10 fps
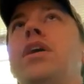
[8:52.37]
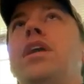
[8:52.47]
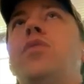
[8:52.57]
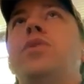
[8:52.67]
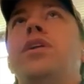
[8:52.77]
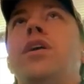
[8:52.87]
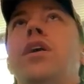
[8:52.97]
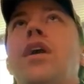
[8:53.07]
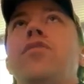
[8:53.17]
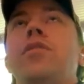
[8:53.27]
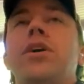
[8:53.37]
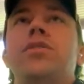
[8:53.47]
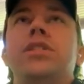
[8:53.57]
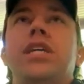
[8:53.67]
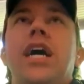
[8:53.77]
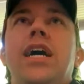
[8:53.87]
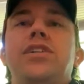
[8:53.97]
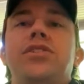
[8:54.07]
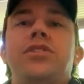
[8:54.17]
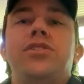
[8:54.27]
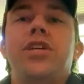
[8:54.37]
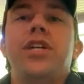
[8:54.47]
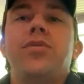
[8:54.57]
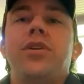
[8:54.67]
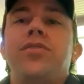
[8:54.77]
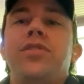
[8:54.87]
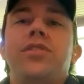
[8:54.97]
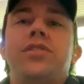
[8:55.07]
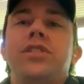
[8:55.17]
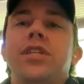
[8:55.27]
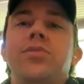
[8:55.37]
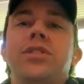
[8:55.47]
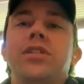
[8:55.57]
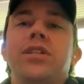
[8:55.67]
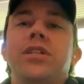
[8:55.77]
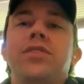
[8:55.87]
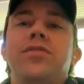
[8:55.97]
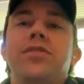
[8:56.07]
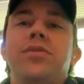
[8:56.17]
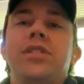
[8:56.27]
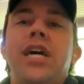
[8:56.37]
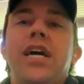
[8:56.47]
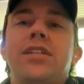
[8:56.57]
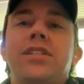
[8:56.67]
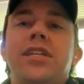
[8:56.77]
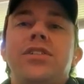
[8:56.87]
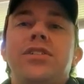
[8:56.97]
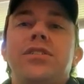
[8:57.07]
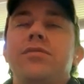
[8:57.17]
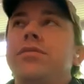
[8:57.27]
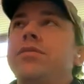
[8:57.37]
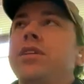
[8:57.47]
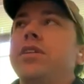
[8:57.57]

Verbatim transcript: and I went a heavy amount to cash on January 1st because I wasn't going to live through a taxation,